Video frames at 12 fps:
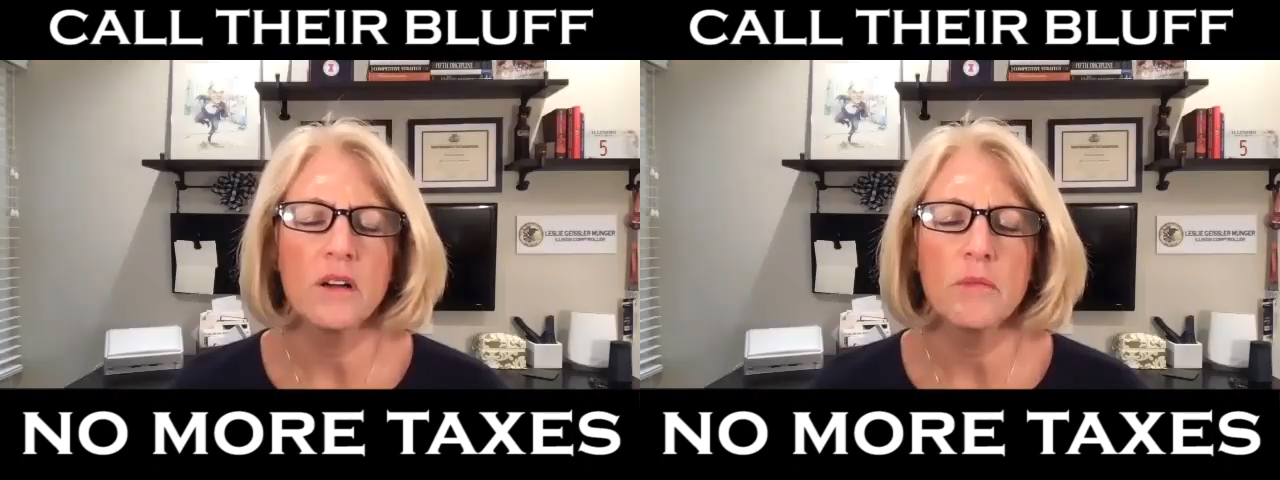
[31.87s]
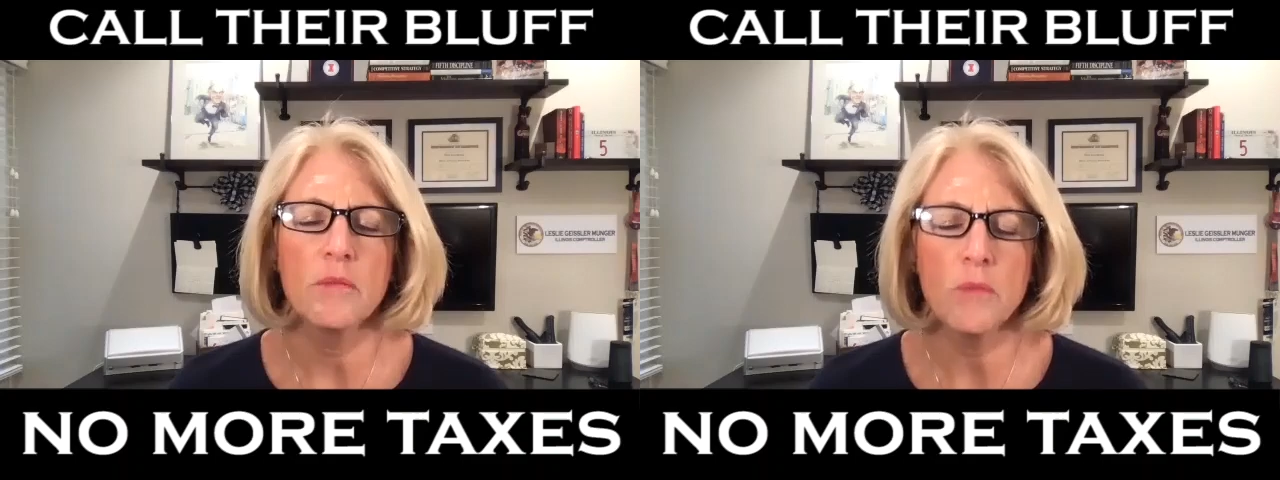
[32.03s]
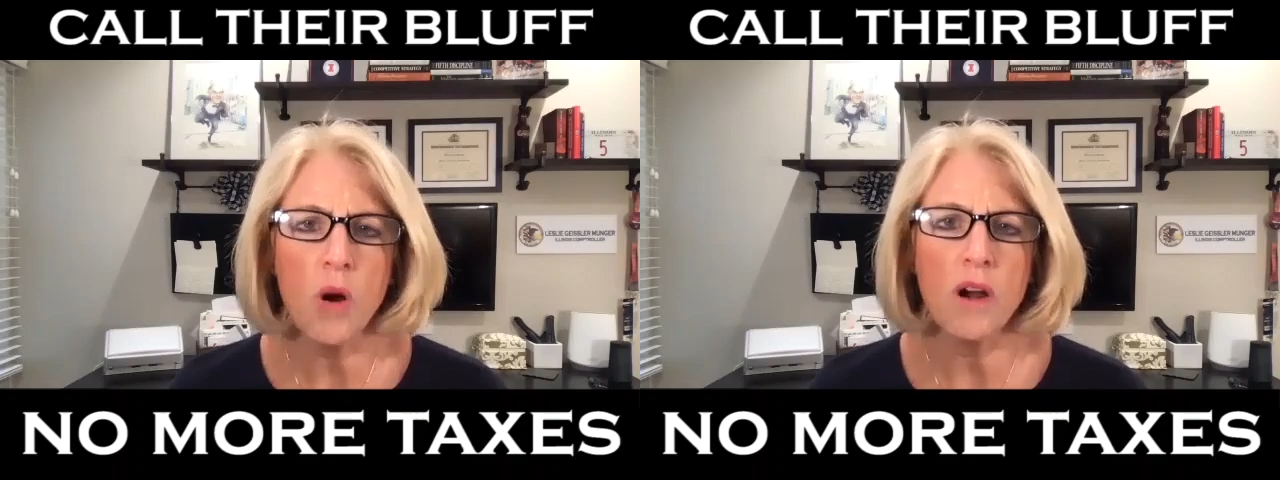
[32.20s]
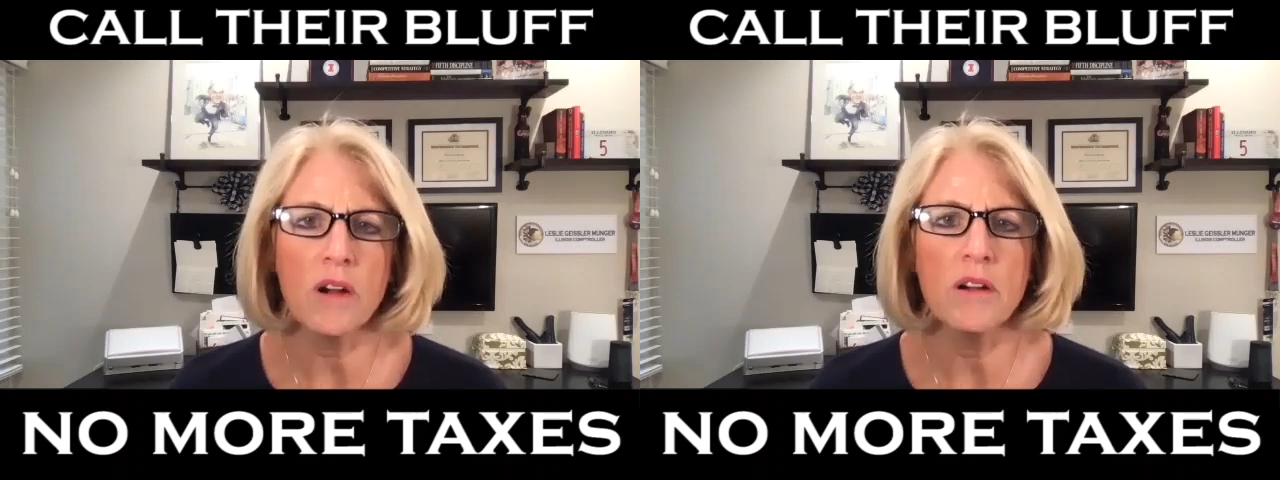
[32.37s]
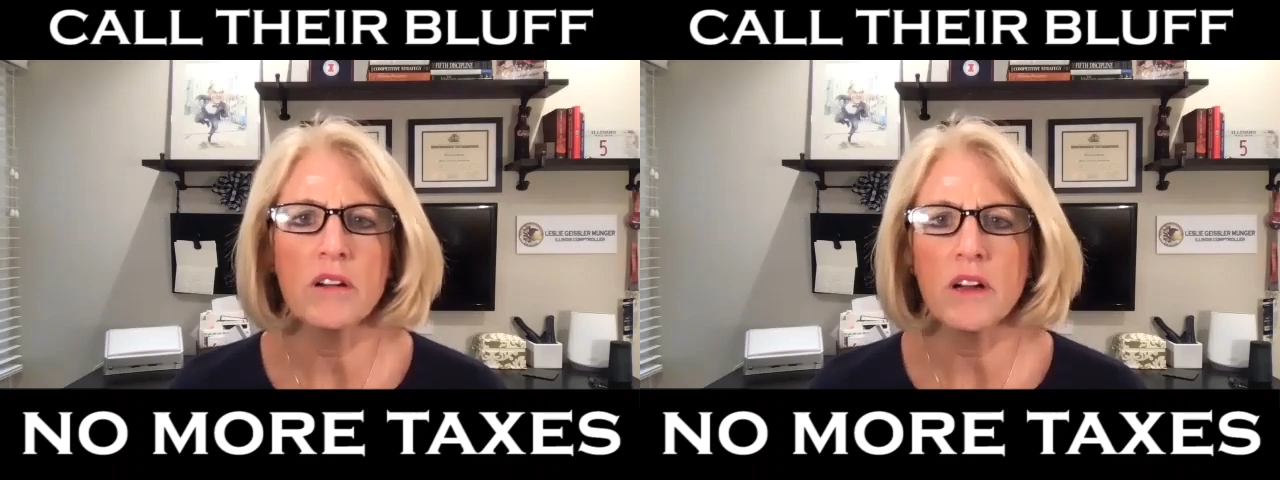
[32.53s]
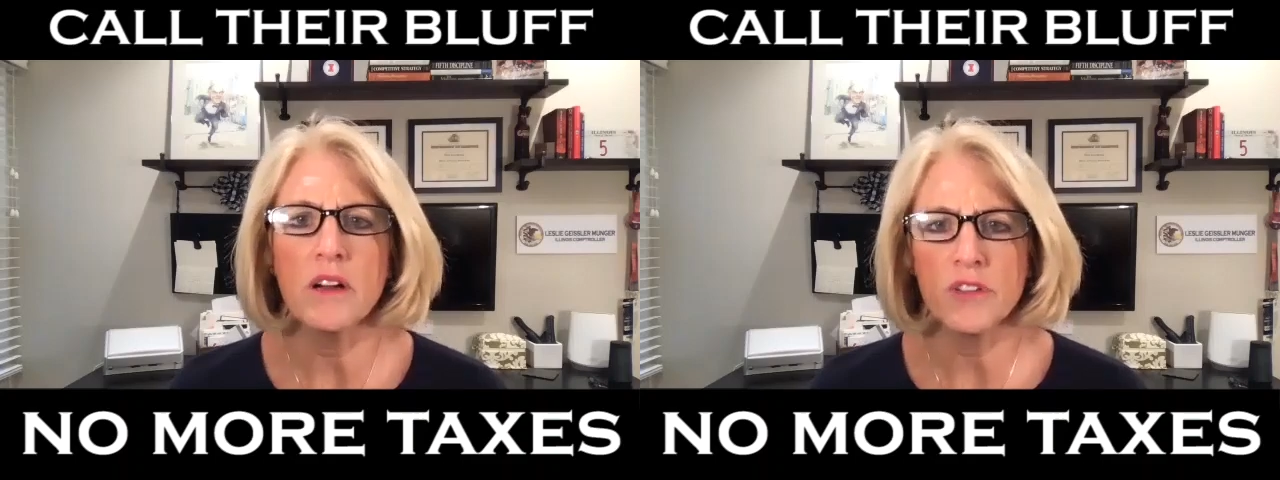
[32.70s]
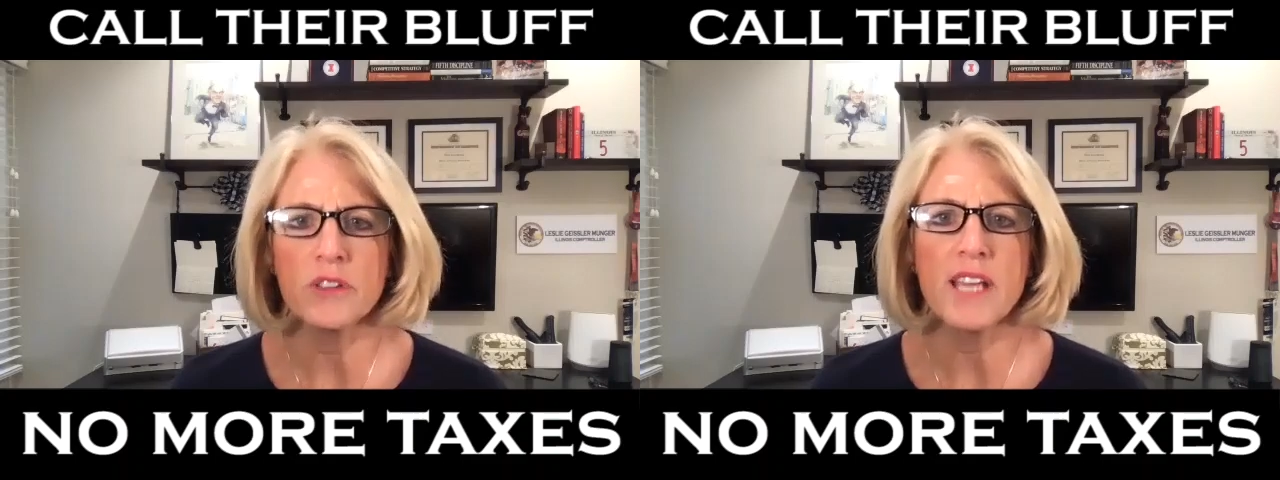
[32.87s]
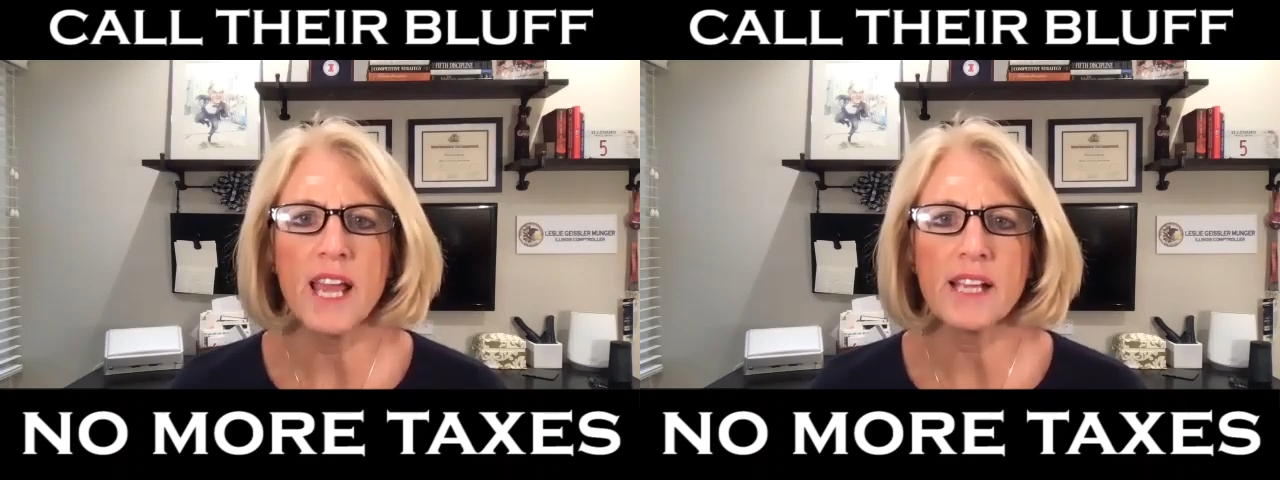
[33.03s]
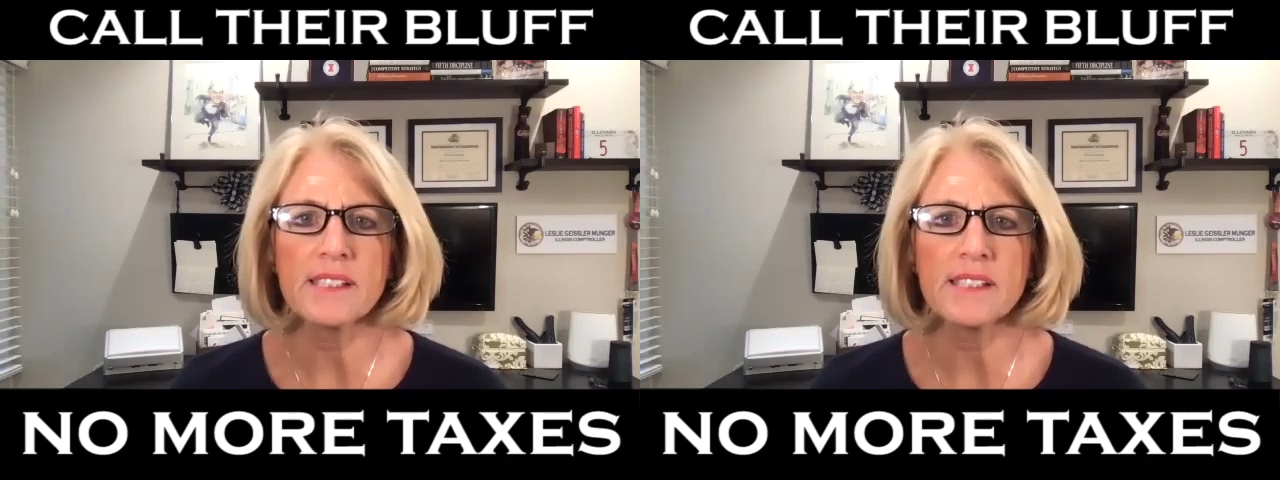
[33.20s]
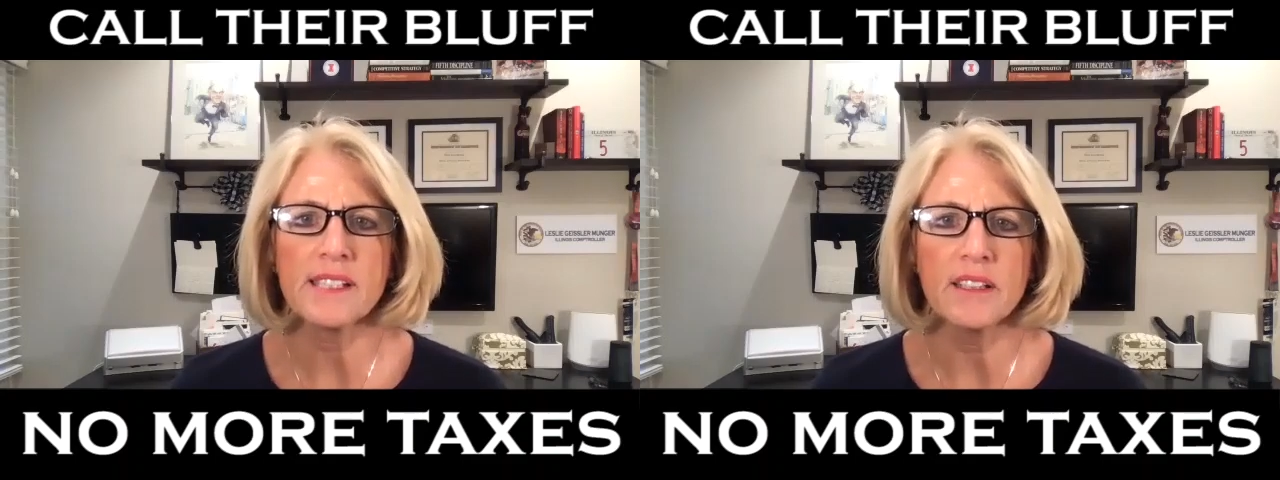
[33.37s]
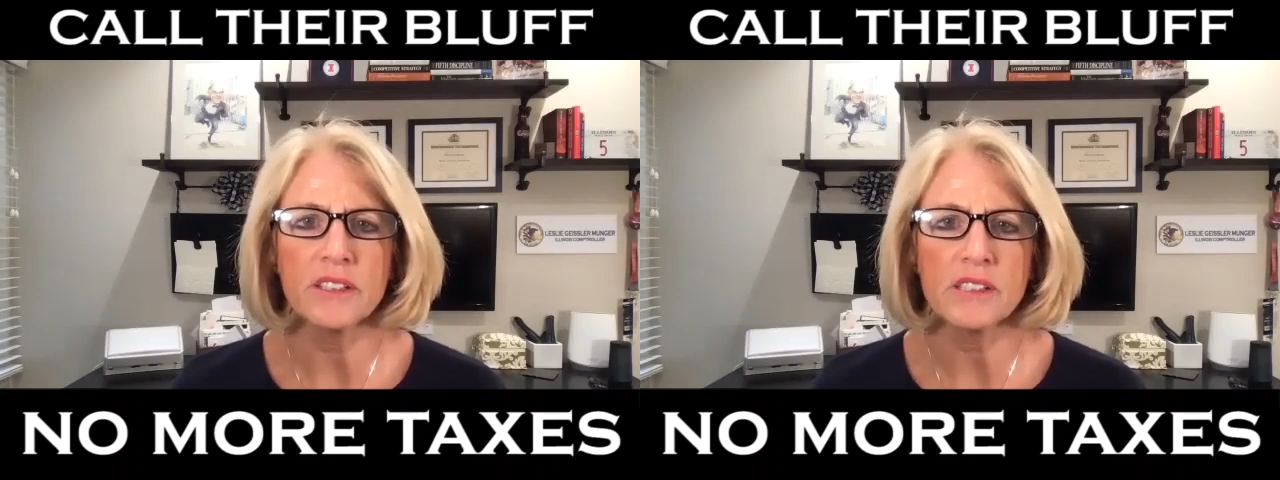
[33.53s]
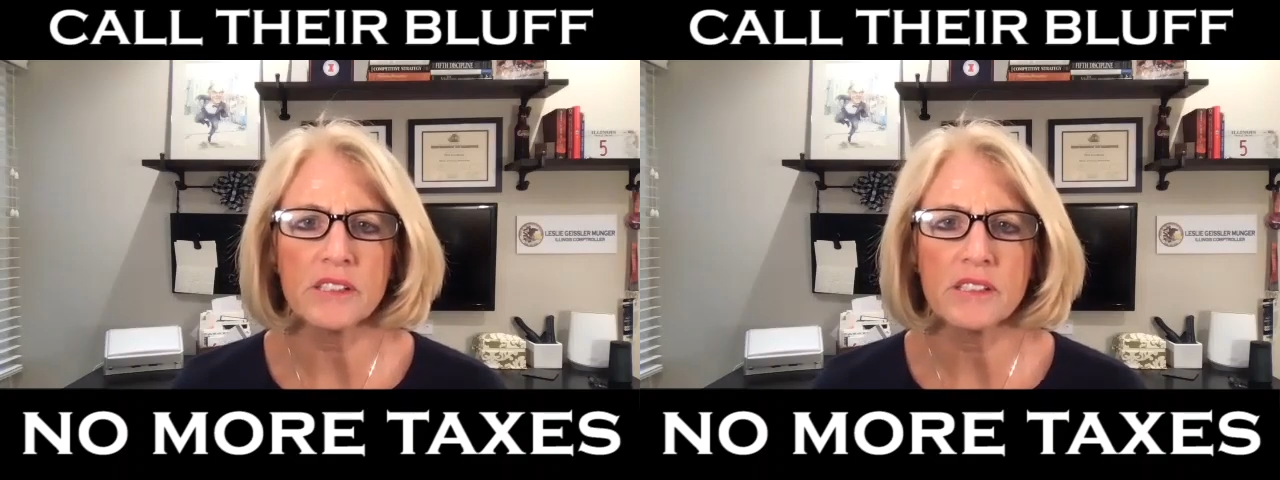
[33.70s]
More of your tax
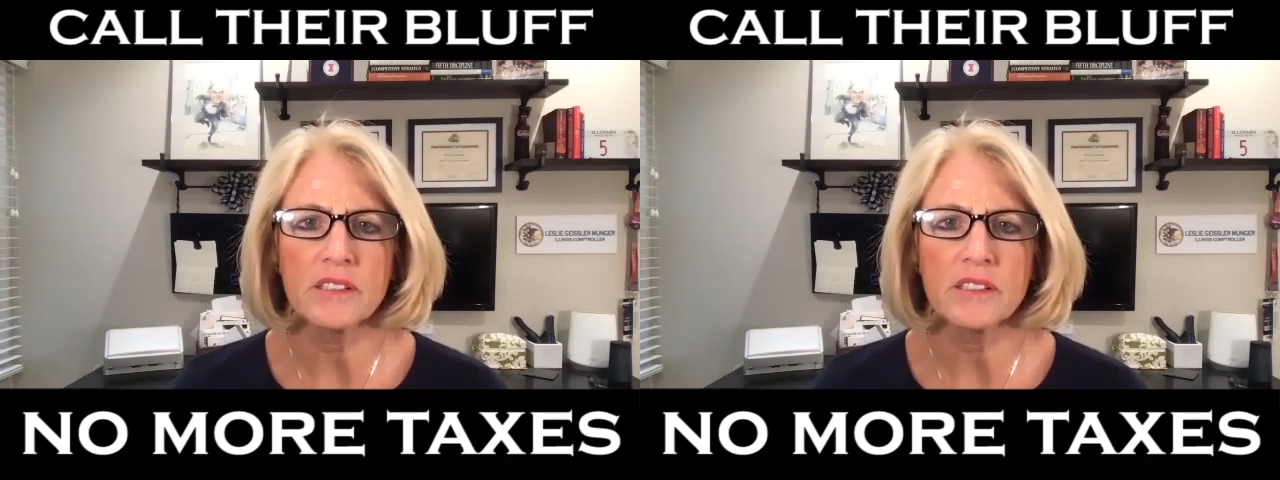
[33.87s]
dollars.